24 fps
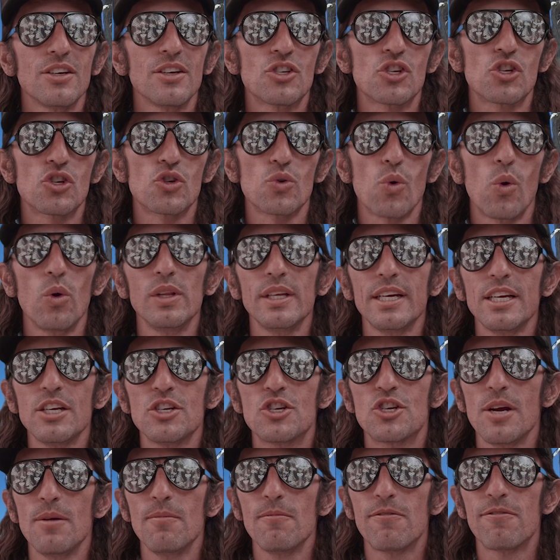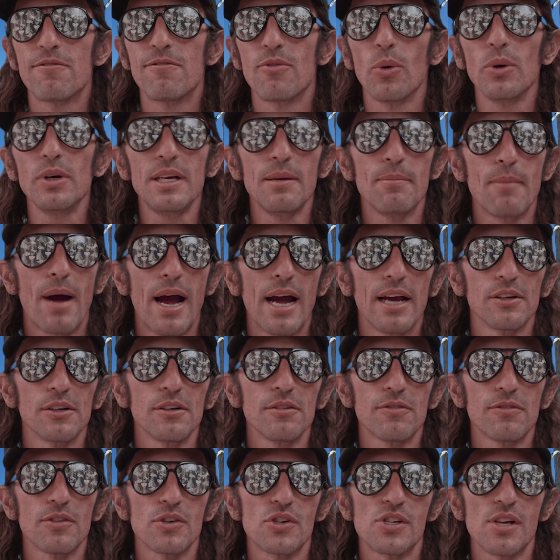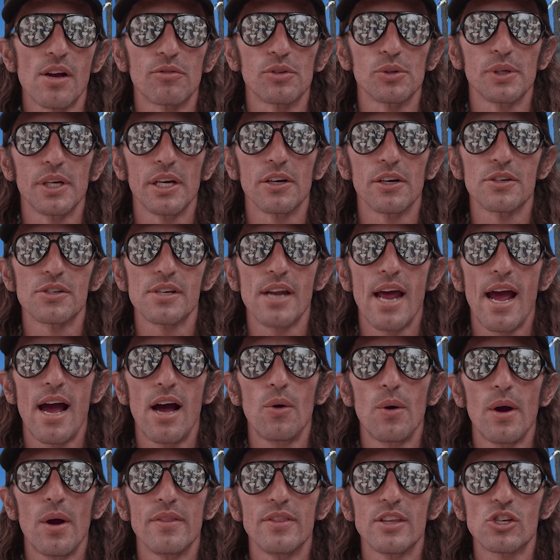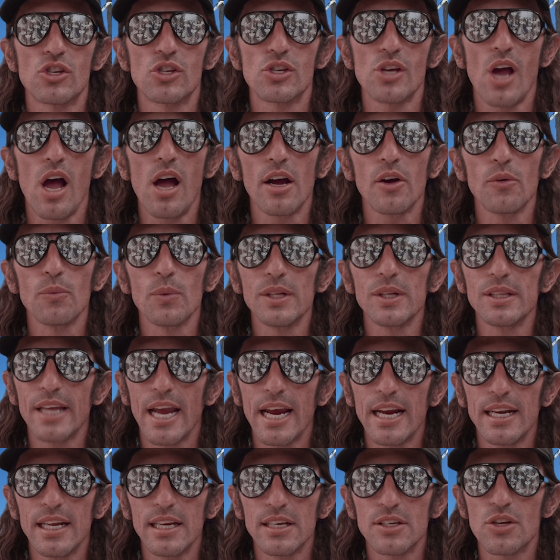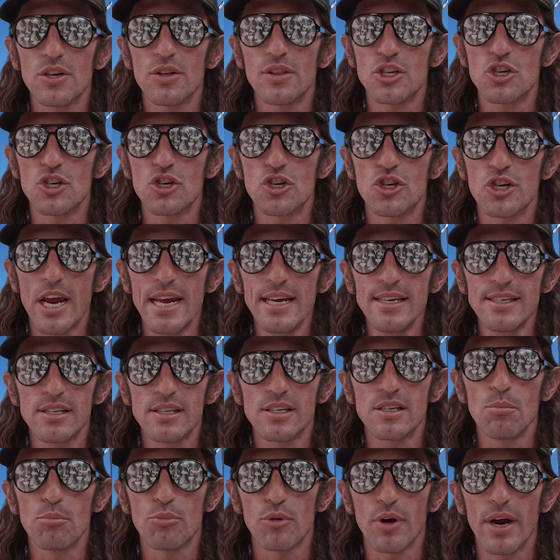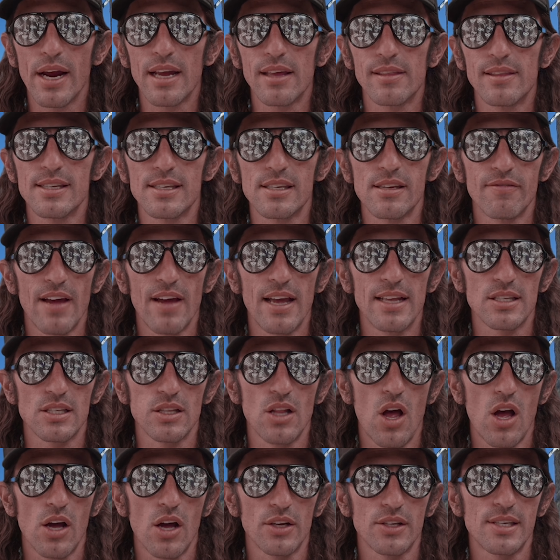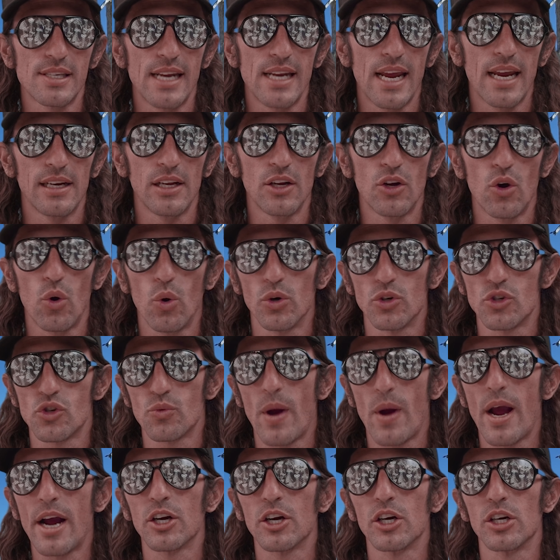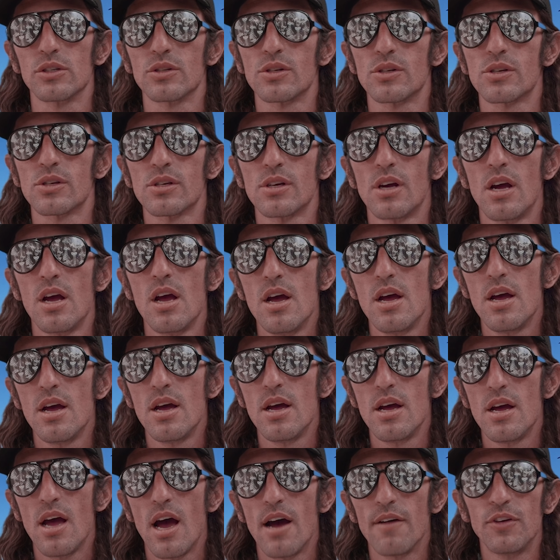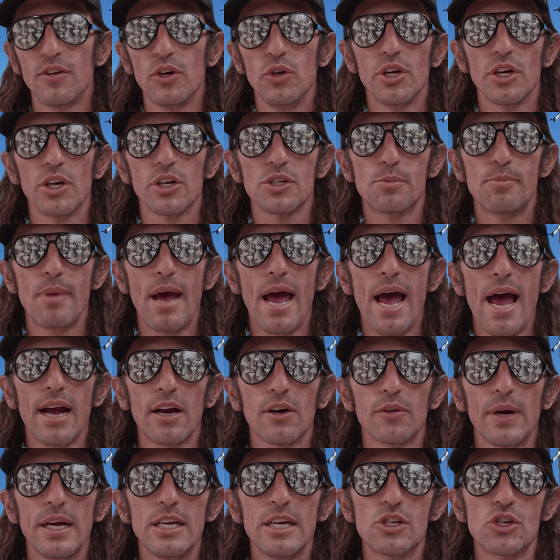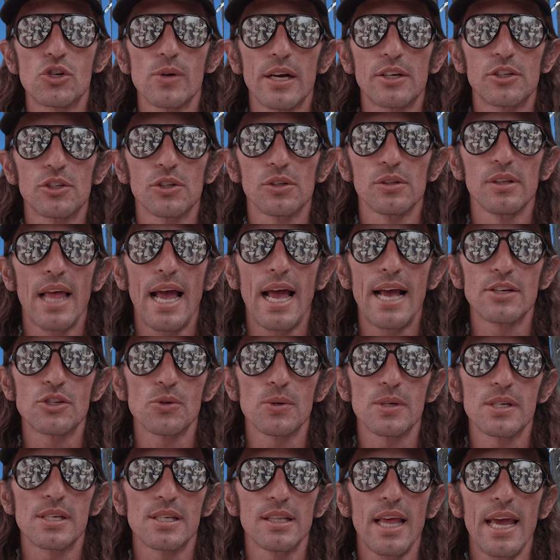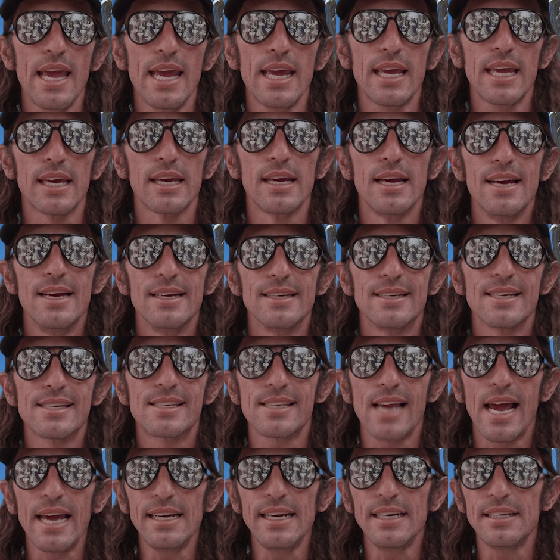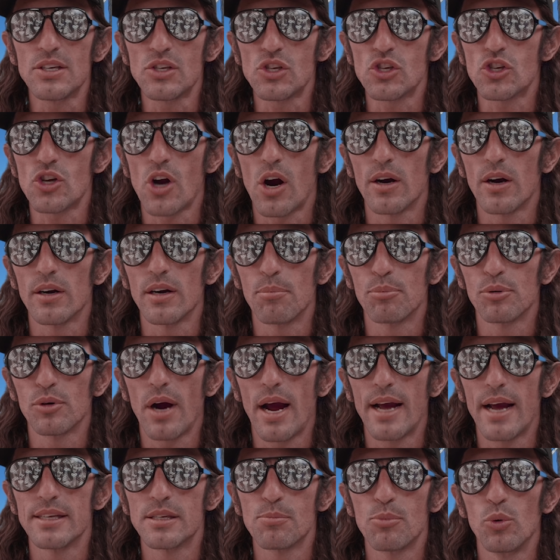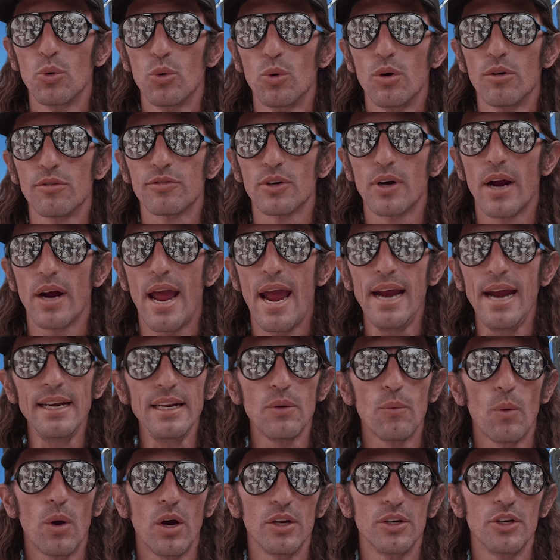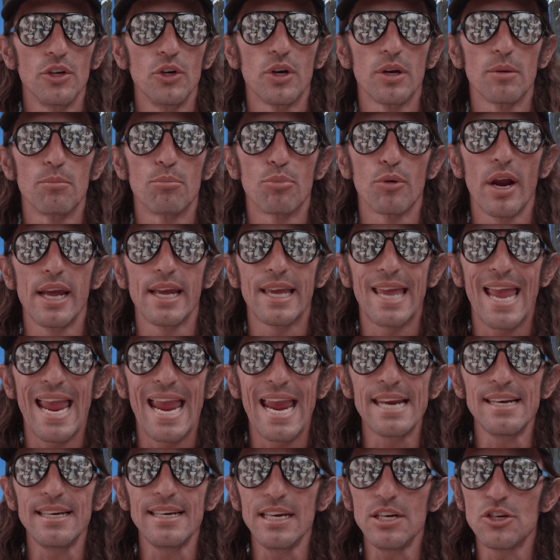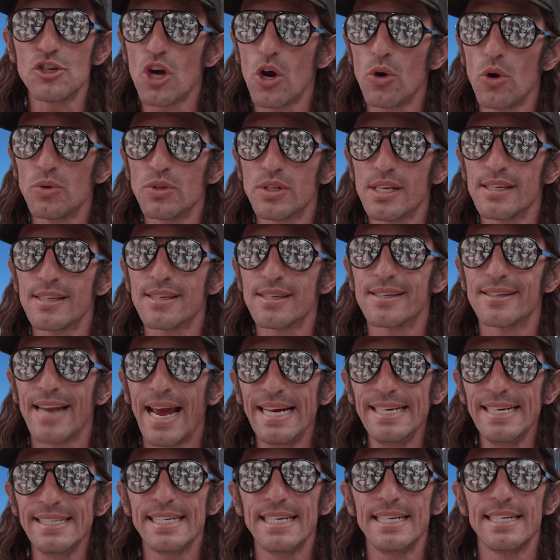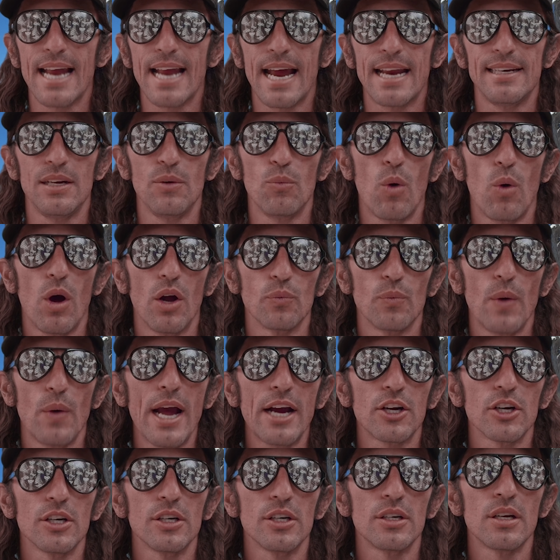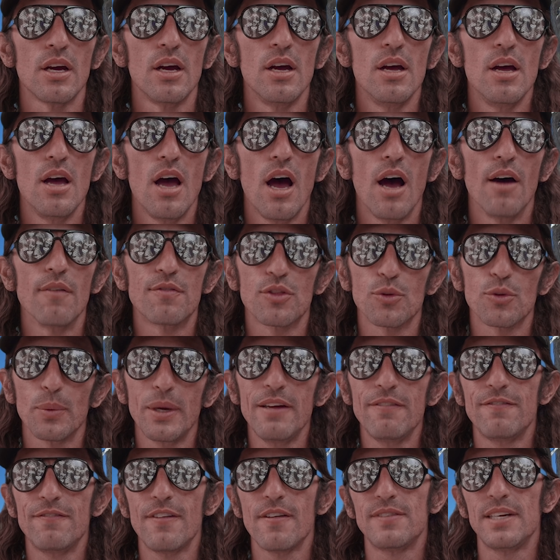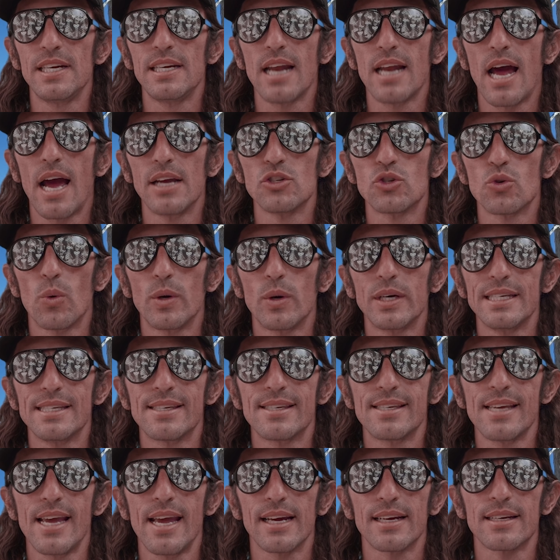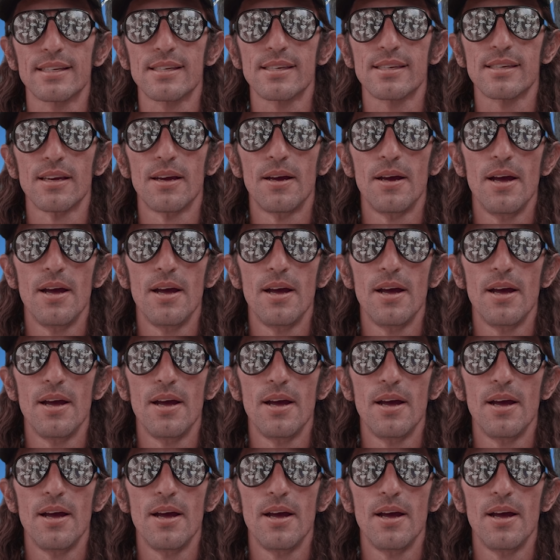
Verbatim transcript: Strolling Jim 40 miler for several years now and the saga relating to the chase to break this event's long standing course records. A few years back, race director Lazarus Lake decided to start a prize pool for anyone who could break Andy Jones's 1991 record of 359.26.